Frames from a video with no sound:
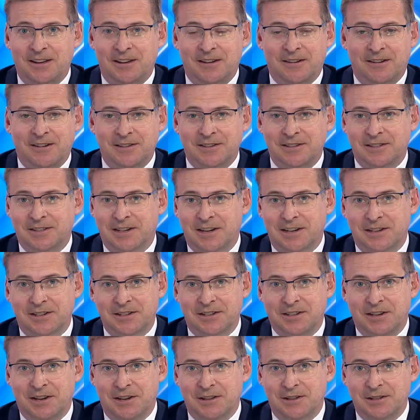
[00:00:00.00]
I just had
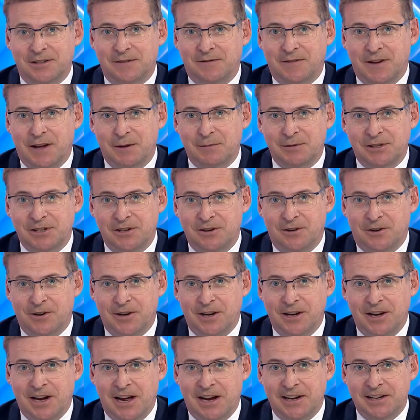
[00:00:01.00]
to show this famous
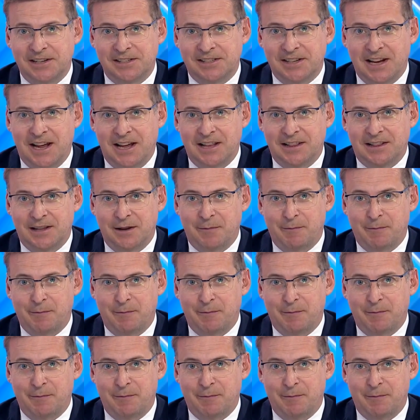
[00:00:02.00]
1980s ad